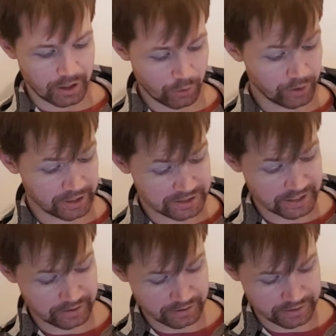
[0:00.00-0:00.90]
With that
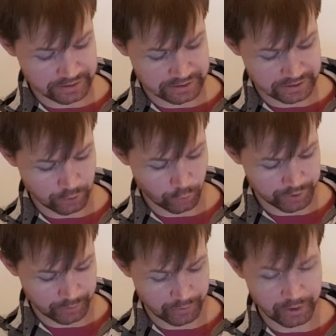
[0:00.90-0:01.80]
said, let's
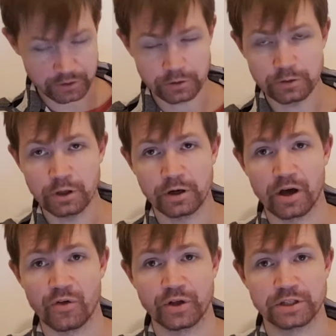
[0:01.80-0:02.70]
open up the bottle.
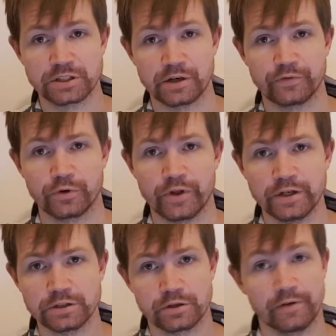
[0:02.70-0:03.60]
I think it's time for
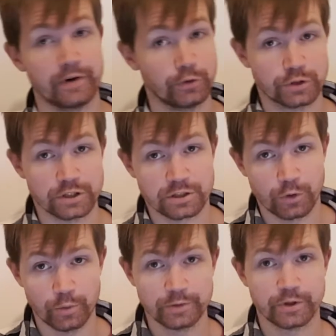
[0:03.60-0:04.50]
that. Very interesting
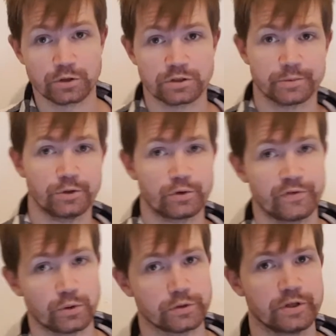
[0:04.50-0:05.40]
moment, because I look
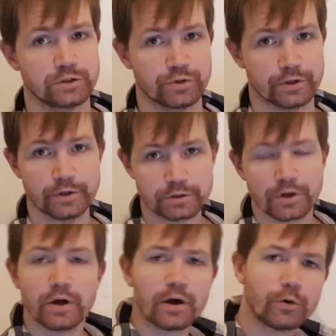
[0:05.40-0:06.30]
forward to this one a lot.
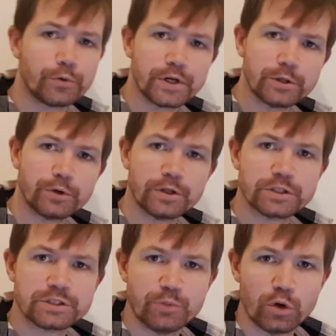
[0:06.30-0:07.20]
Really,
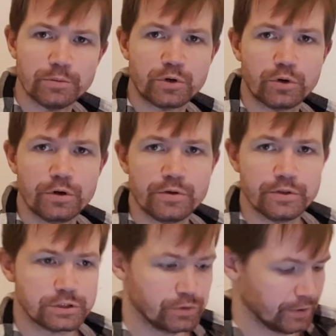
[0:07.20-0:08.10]
really small brewery,
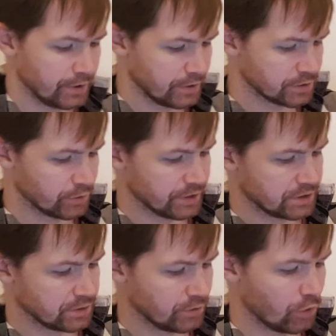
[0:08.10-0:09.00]
this one. So
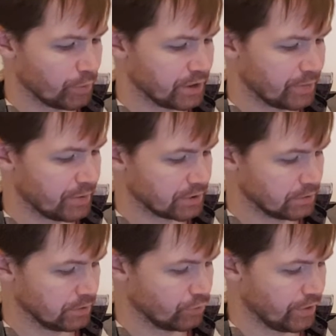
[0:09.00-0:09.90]
let's open up the
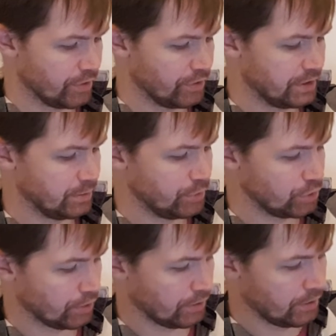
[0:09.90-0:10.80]
bottle with the
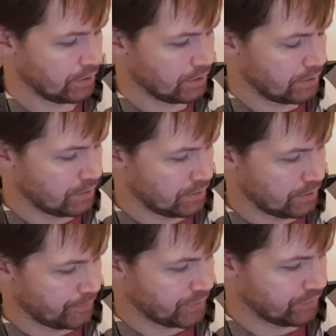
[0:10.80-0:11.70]
Bügel
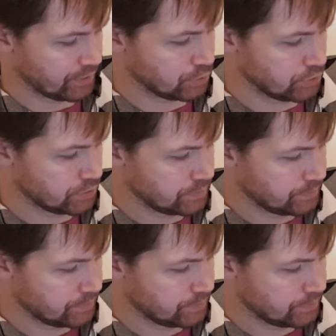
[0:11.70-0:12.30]
Verschluss.